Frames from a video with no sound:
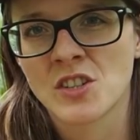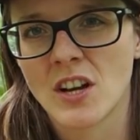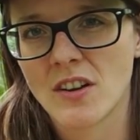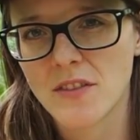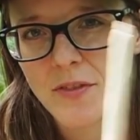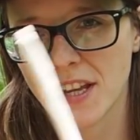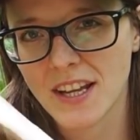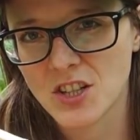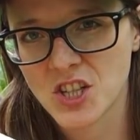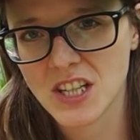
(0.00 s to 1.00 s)
So now, if you
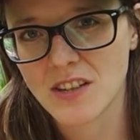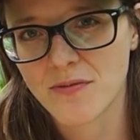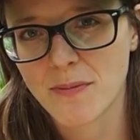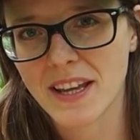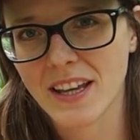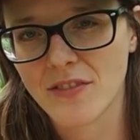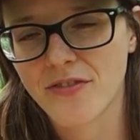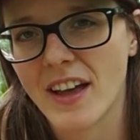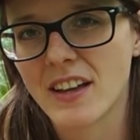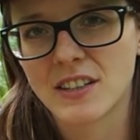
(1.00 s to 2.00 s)
can achieve making a
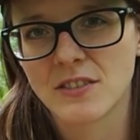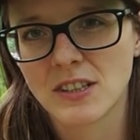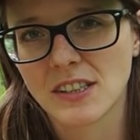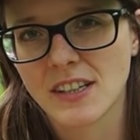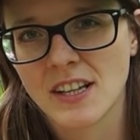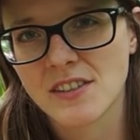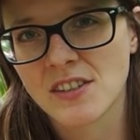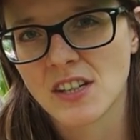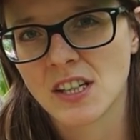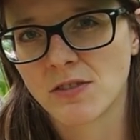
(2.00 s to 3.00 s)
fire in the
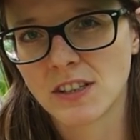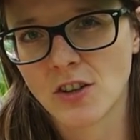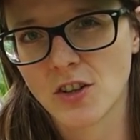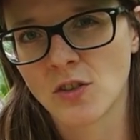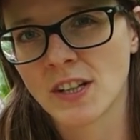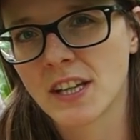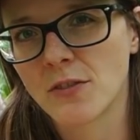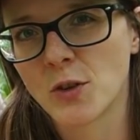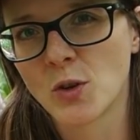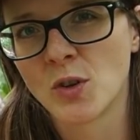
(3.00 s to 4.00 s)
wilderness, it will not only
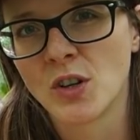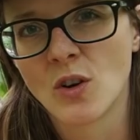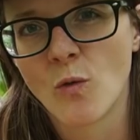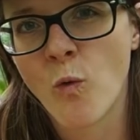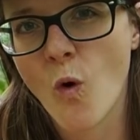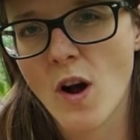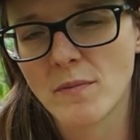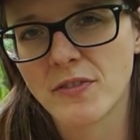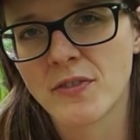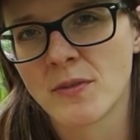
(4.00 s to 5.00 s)
give you warmth,